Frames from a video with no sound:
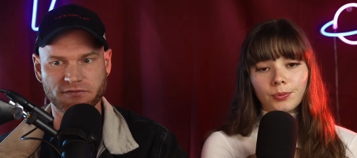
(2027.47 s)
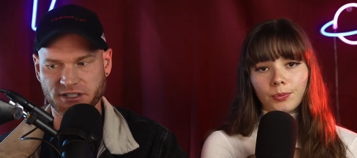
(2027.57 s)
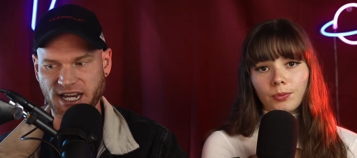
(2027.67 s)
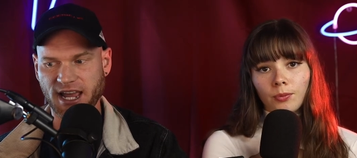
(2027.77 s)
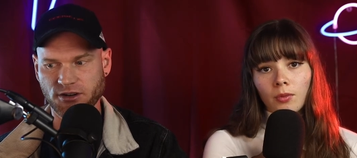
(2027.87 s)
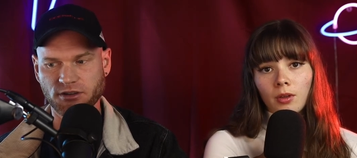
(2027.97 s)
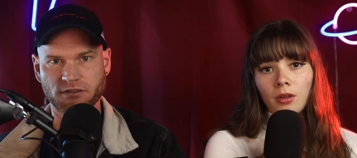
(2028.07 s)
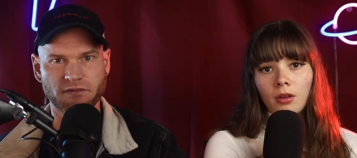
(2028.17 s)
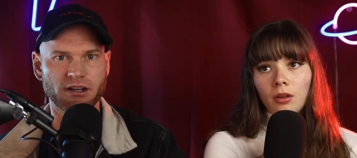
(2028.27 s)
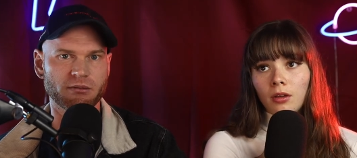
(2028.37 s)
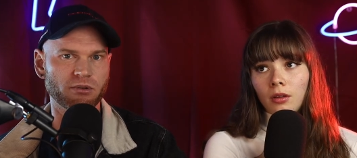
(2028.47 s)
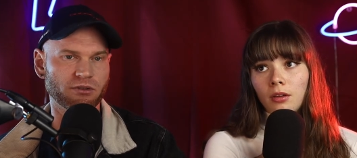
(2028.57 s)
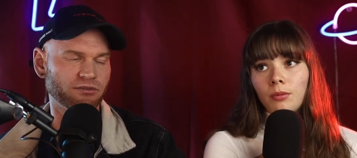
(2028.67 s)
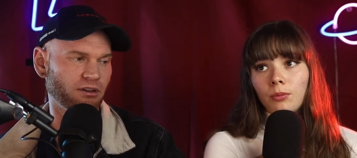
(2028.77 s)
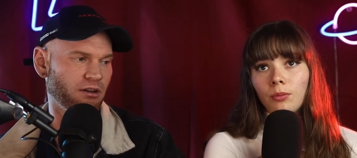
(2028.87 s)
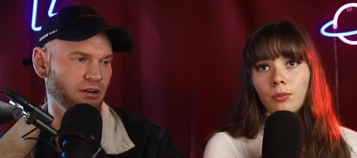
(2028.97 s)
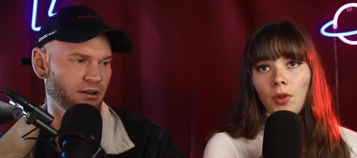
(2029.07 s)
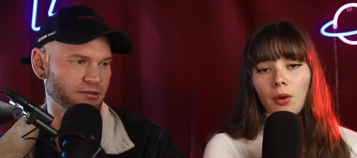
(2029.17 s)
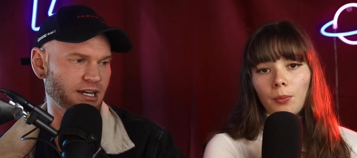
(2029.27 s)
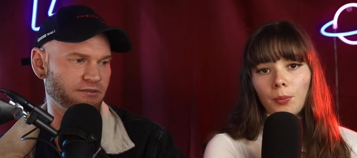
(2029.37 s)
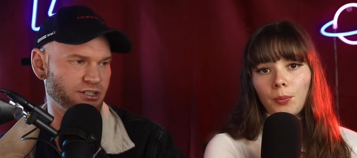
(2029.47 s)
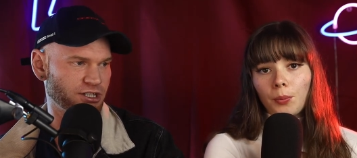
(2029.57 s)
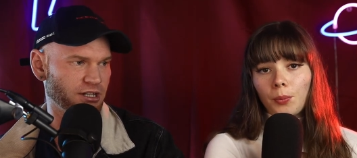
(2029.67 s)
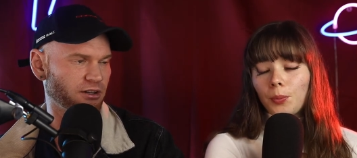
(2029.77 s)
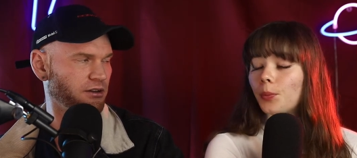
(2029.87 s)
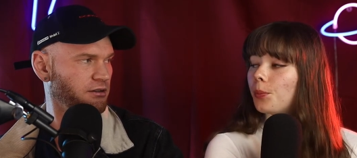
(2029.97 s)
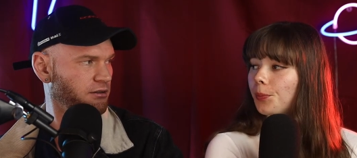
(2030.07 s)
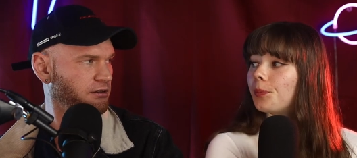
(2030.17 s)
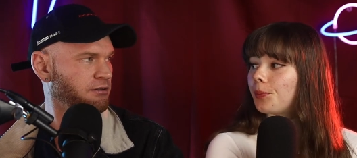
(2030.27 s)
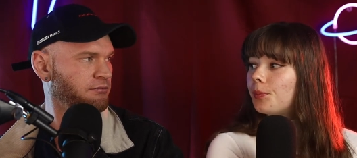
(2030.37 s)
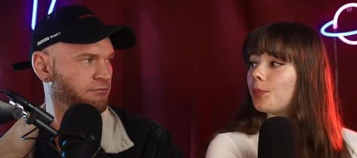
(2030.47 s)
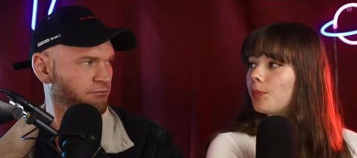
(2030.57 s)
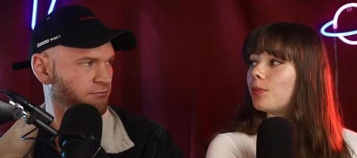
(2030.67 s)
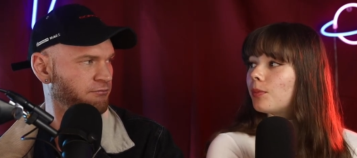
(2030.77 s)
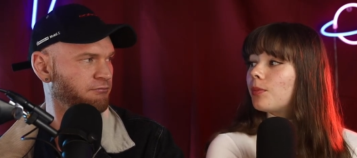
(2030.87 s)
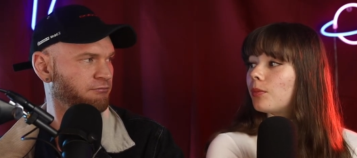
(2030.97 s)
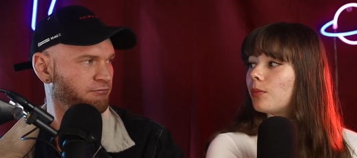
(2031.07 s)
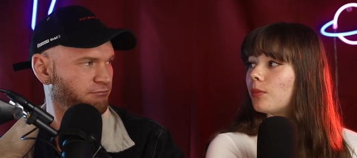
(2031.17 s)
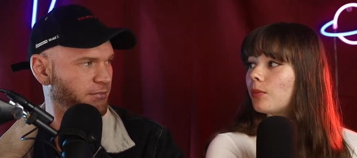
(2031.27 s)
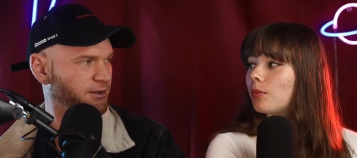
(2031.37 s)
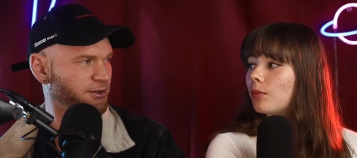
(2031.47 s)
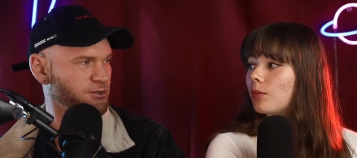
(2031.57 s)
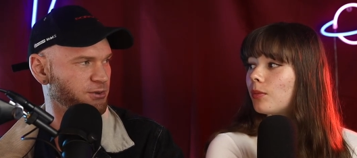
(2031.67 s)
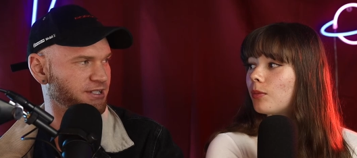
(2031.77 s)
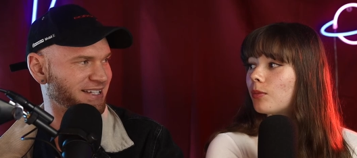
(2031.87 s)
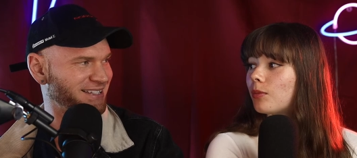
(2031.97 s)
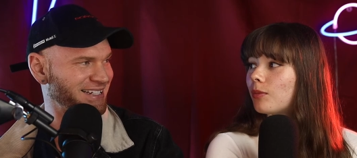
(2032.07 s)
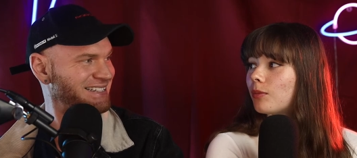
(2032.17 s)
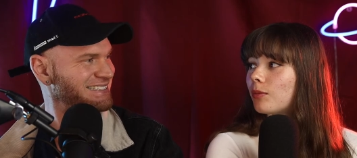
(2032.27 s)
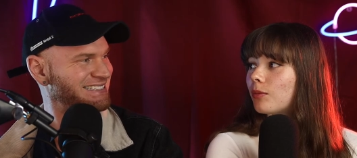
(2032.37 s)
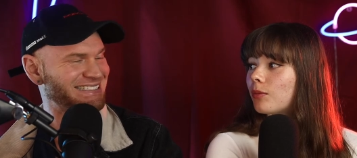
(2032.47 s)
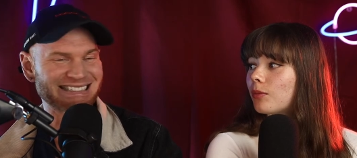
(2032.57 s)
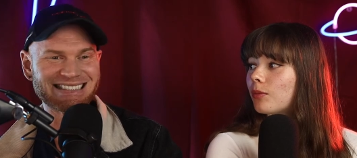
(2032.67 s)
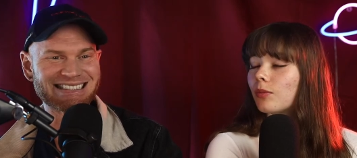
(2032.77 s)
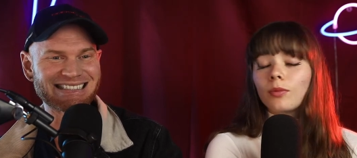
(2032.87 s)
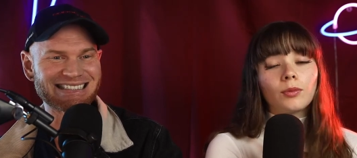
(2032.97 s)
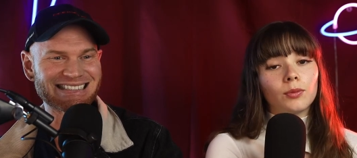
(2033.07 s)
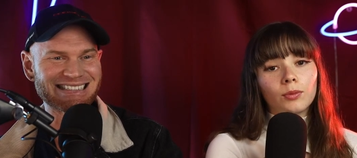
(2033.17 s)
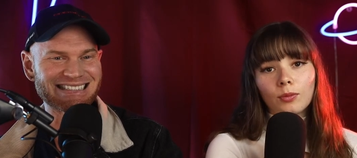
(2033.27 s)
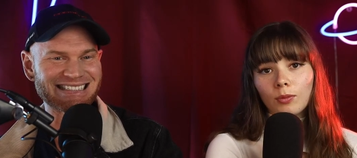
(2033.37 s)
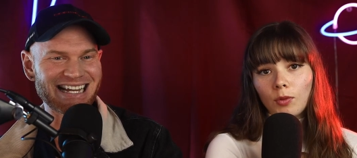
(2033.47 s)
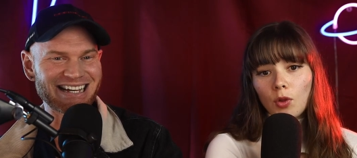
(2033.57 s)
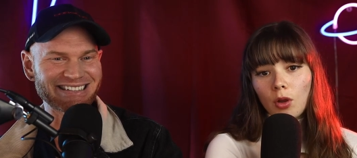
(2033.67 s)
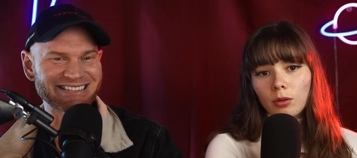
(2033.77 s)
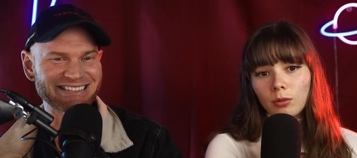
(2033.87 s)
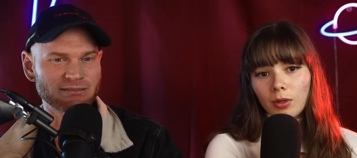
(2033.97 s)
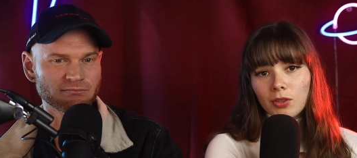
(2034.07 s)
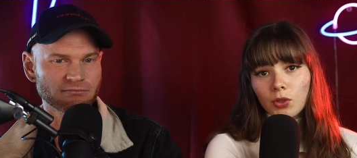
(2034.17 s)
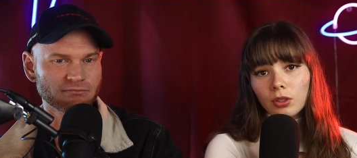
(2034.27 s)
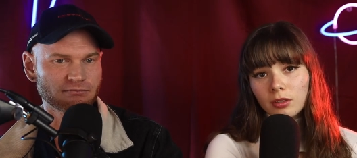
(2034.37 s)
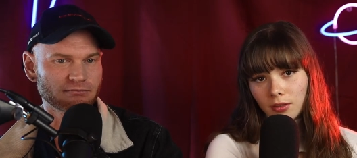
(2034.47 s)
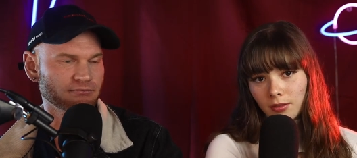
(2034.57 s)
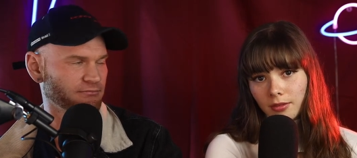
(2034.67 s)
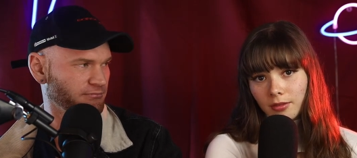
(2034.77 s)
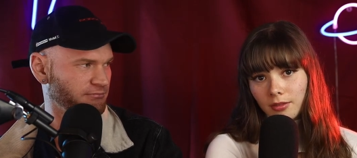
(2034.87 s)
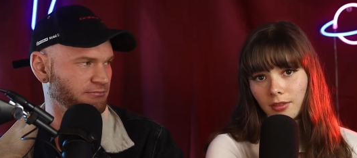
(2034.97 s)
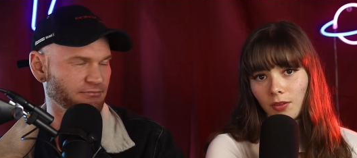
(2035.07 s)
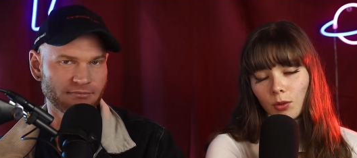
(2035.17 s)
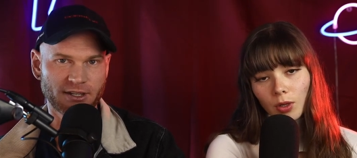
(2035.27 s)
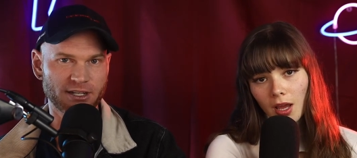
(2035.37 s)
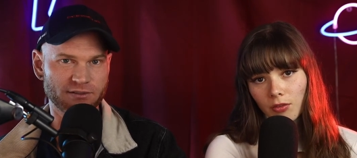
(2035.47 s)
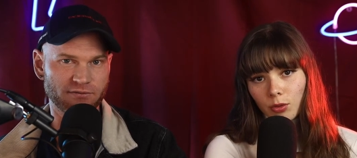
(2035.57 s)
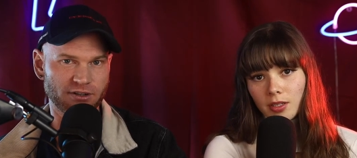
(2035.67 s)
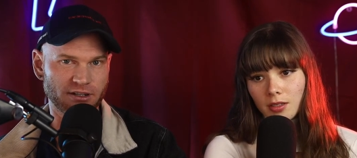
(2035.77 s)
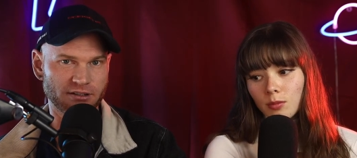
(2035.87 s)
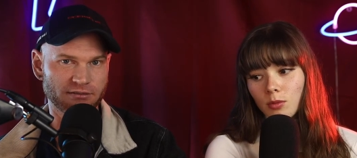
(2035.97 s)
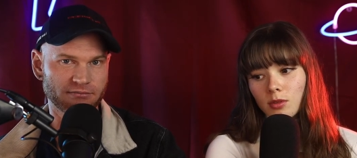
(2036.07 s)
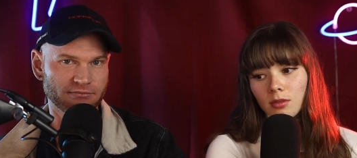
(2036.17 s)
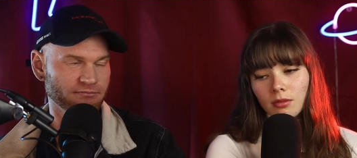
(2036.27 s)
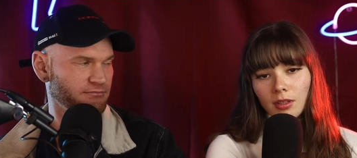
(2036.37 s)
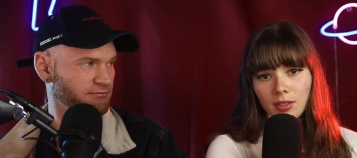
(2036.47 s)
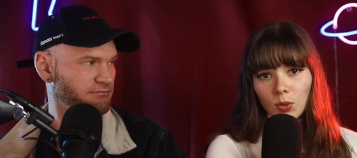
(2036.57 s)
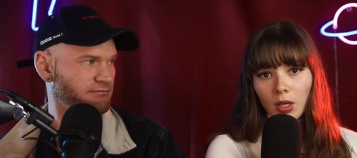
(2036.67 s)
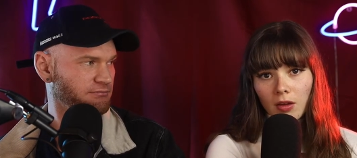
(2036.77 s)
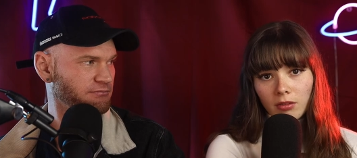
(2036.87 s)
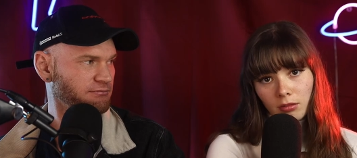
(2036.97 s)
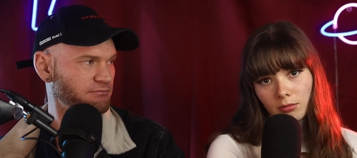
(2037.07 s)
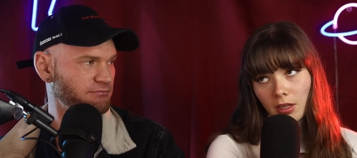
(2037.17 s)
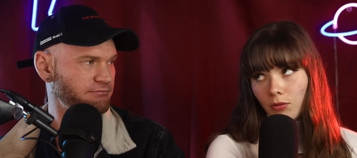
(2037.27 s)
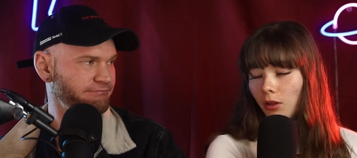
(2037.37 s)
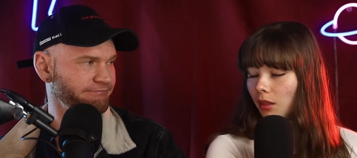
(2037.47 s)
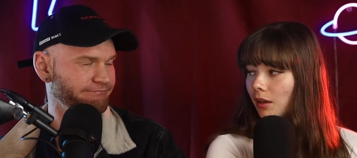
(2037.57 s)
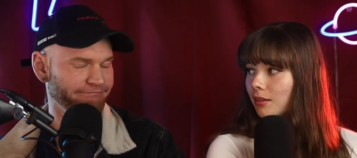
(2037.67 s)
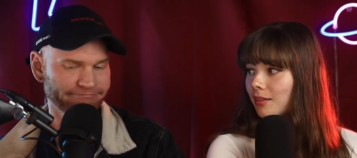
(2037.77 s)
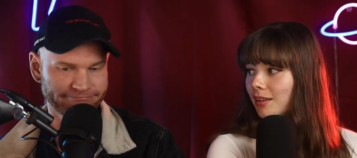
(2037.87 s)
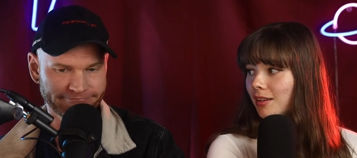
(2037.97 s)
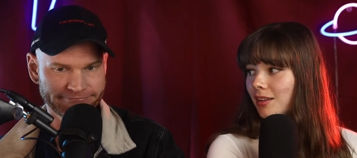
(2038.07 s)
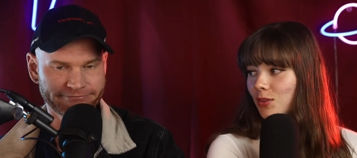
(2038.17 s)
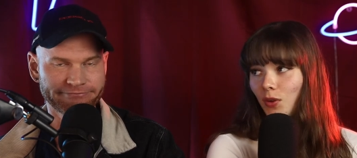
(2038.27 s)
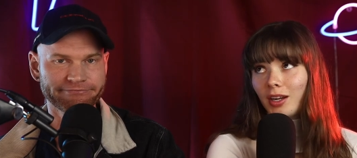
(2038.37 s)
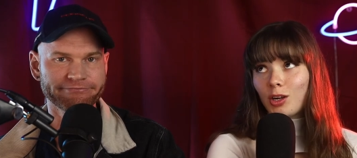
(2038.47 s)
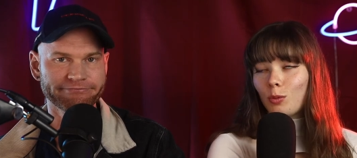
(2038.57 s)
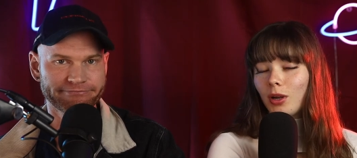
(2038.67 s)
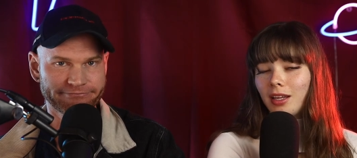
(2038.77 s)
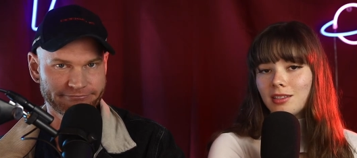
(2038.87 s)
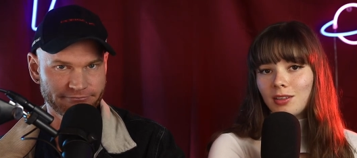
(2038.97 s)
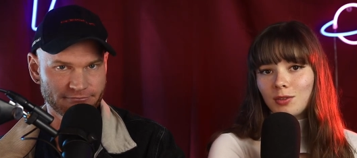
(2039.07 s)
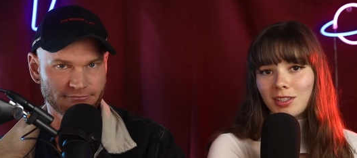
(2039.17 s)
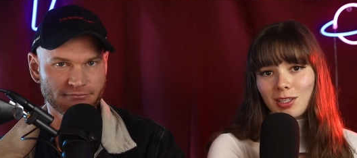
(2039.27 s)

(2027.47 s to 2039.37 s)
Speaker 1: just hand her the fucking book. So yeah. it's kind of a cheat code. Anything else you want to say on that?
Speaker 2: No. No, it's good if you want to have threesomes, this will cover everything. It's very comprehensive. It's